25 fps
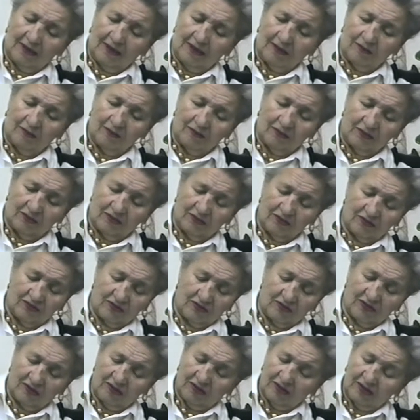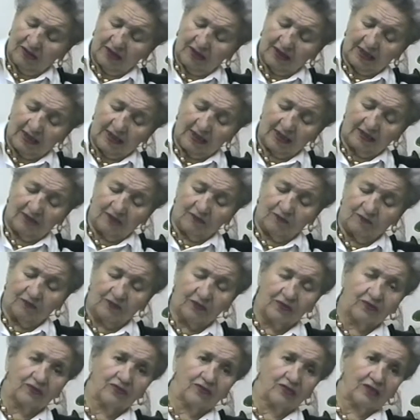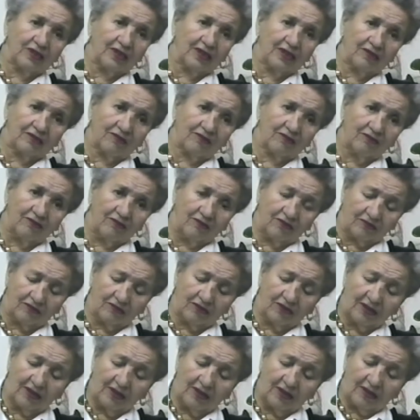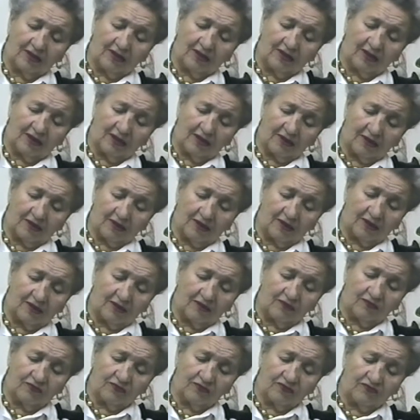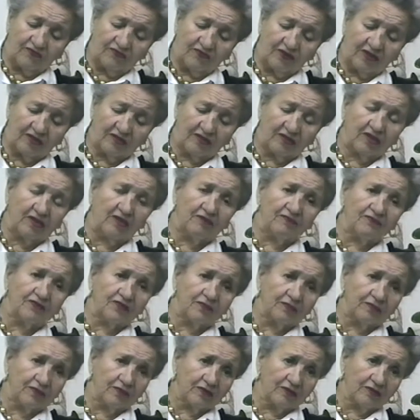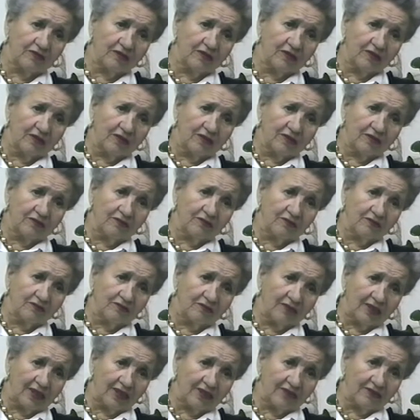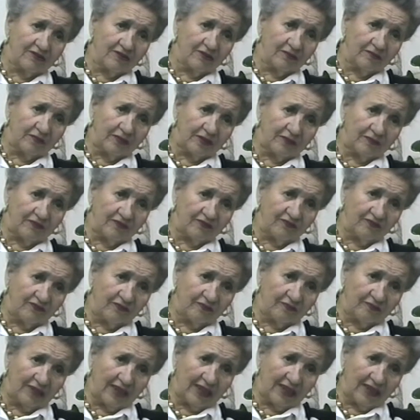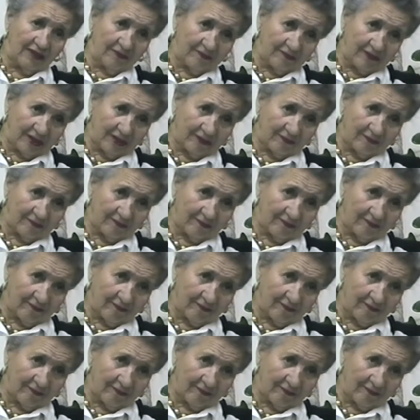he was uh, the kind of person that thought that it was very comfortable to raise the people from Miami.